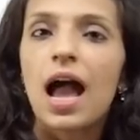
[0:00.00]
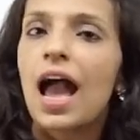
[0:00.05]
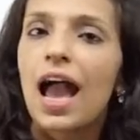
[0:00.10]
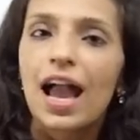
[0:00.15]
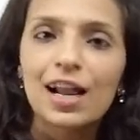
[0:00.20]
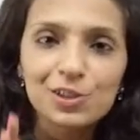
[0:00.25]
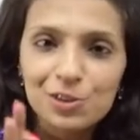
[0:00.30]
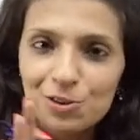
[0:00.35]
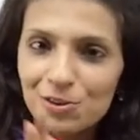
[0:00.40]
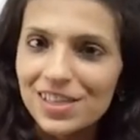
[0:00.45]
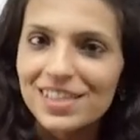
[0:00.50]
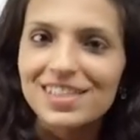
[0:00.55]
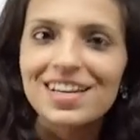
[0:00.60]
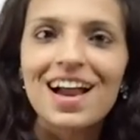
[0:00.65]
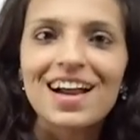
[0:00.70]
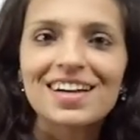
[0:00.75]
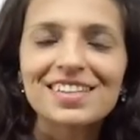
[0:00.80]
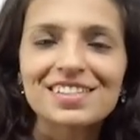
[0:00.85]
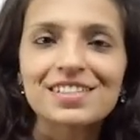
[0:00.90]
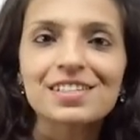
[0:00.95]
Actually, it
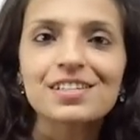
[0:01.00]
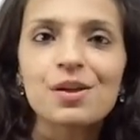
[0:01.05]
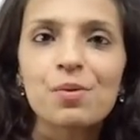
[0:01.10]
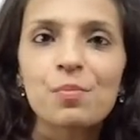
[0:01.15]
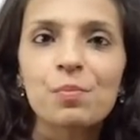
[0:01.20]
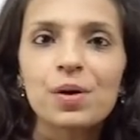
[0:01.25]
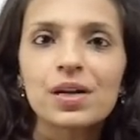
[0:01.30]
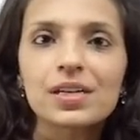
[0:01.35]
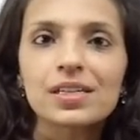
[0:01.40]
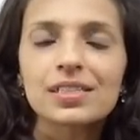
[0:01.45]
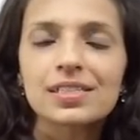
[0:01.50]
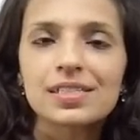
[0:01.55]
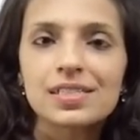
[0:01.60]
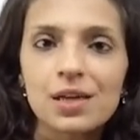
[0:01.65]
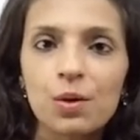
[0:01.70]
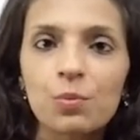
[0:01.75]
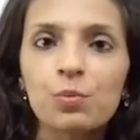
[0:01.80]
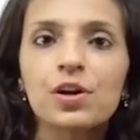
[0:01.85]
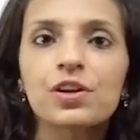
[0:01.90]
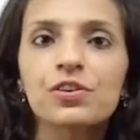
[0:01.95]
hasn't, but
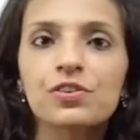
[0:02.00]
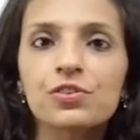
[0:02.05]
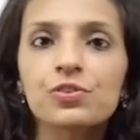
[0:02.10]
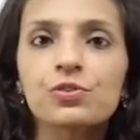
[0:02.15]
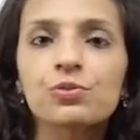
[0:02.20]
somewhere you